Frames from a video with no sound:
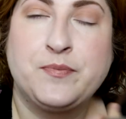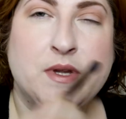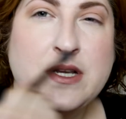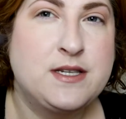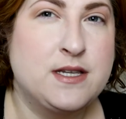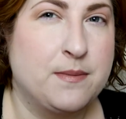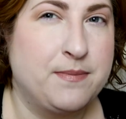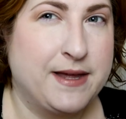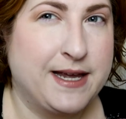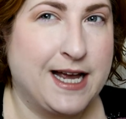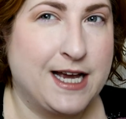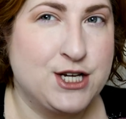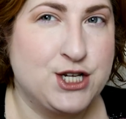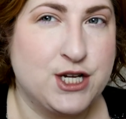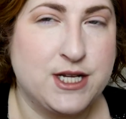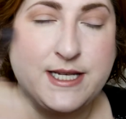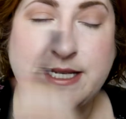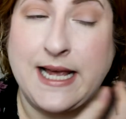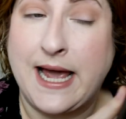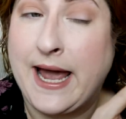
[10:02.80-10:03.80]
Something I
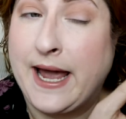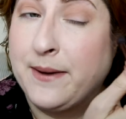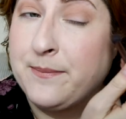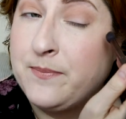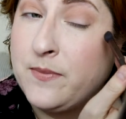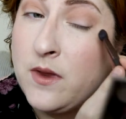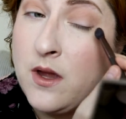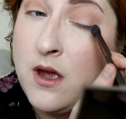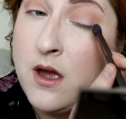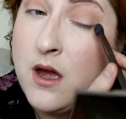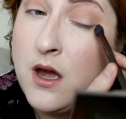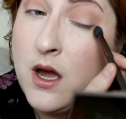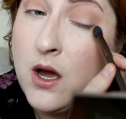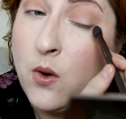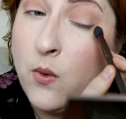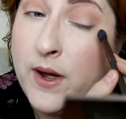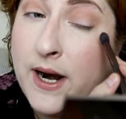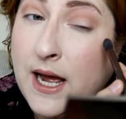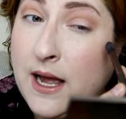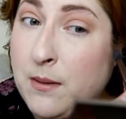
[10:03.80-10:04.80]
should say,
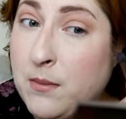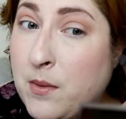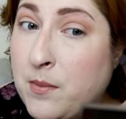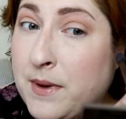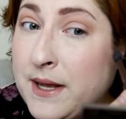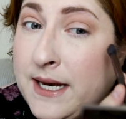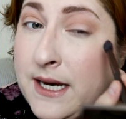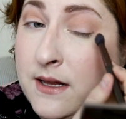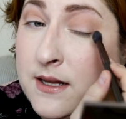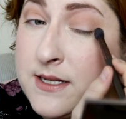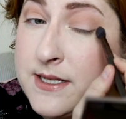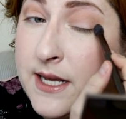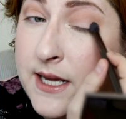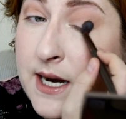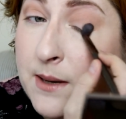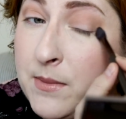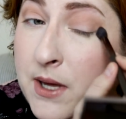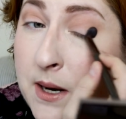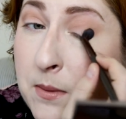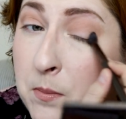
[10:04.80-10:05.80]
when I'm blending this in,
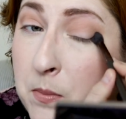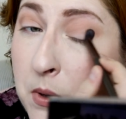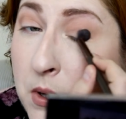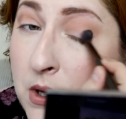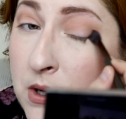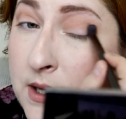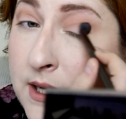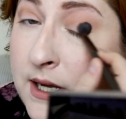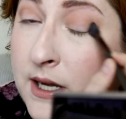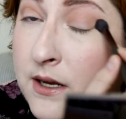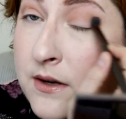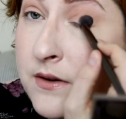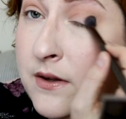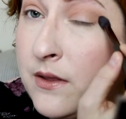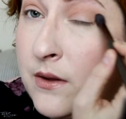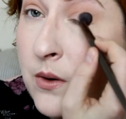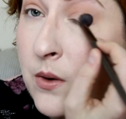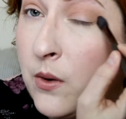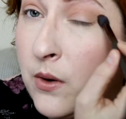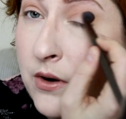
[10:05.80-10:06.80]
I'm kind of pulling into
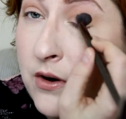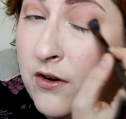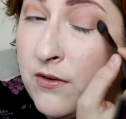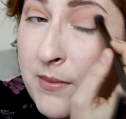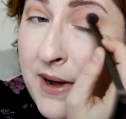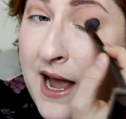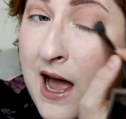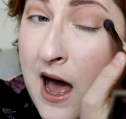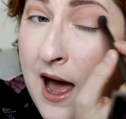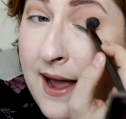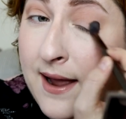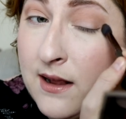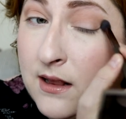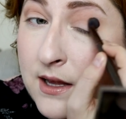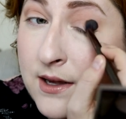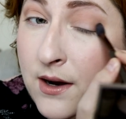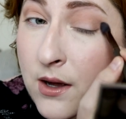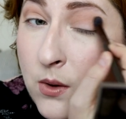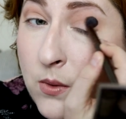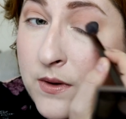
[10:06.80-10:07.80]
the corner of my eye a
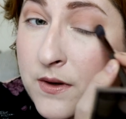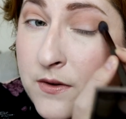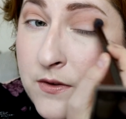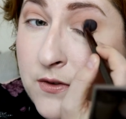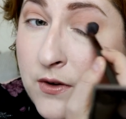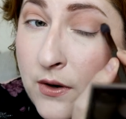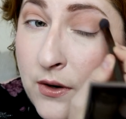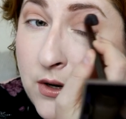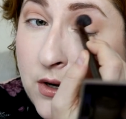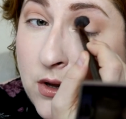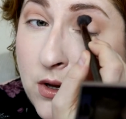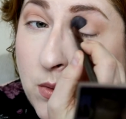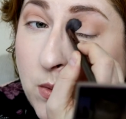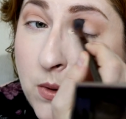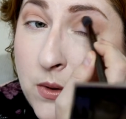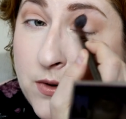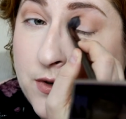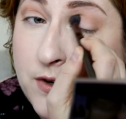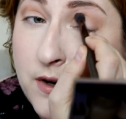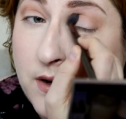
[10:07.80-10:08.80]
little with a circular
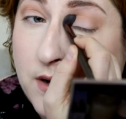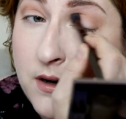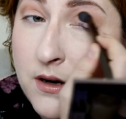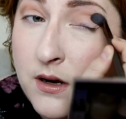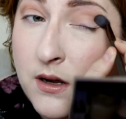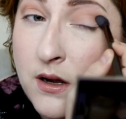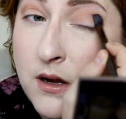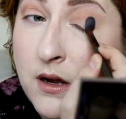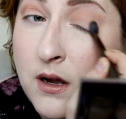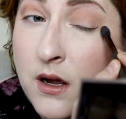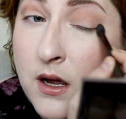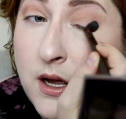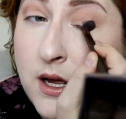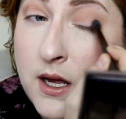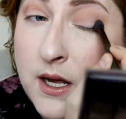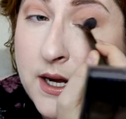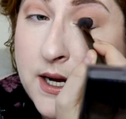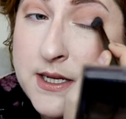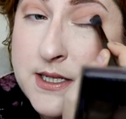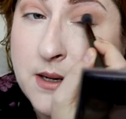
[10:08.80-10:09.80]
motion
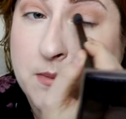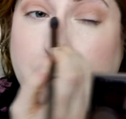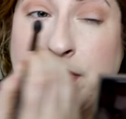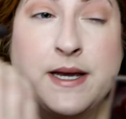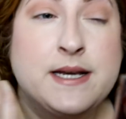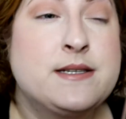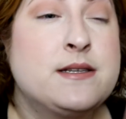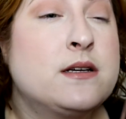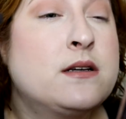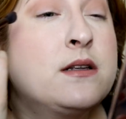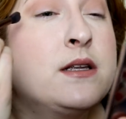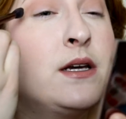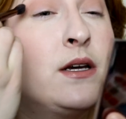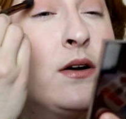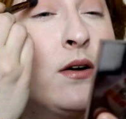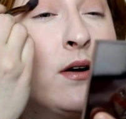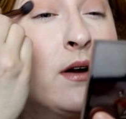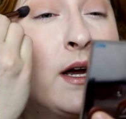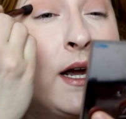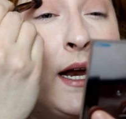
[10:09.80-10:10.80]
because I'm basically
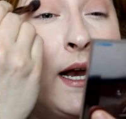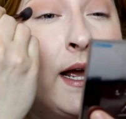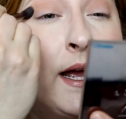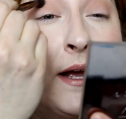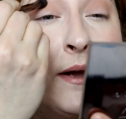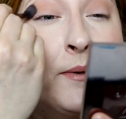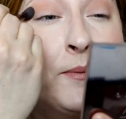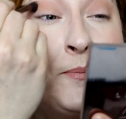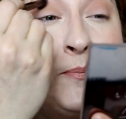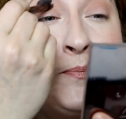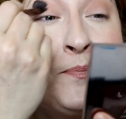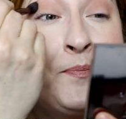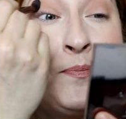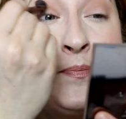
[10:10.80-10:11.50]
creating